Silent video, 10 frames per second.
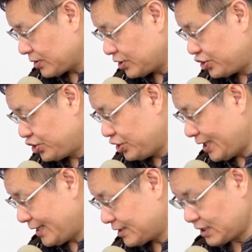the
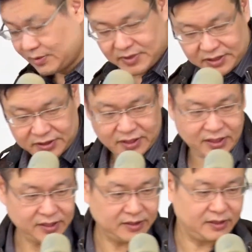GAC means
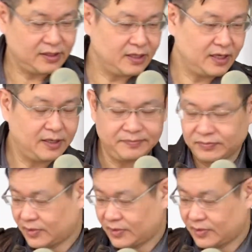how